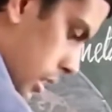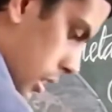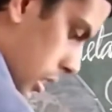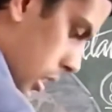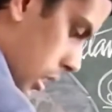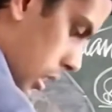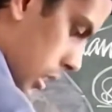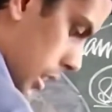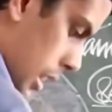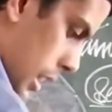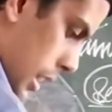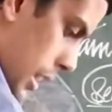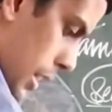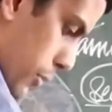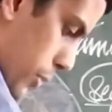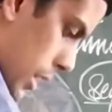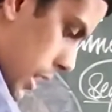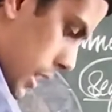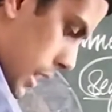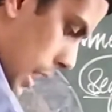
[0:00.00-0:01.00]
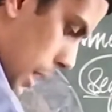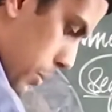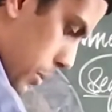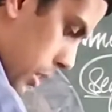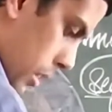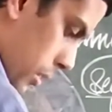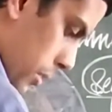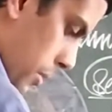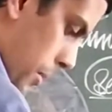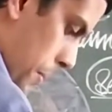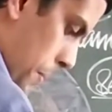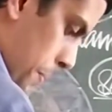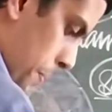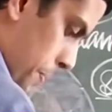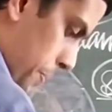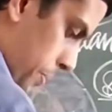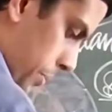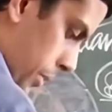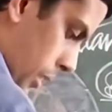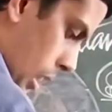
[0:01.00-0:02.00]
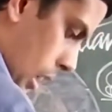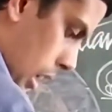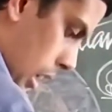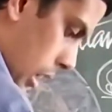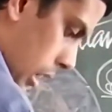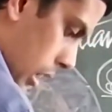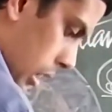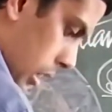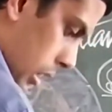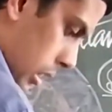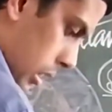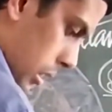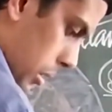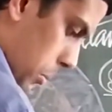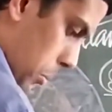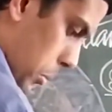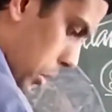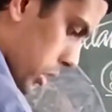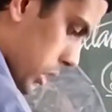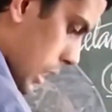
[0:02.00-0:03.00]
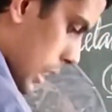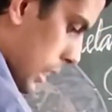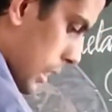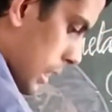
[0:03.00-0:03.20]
the different types of, mostly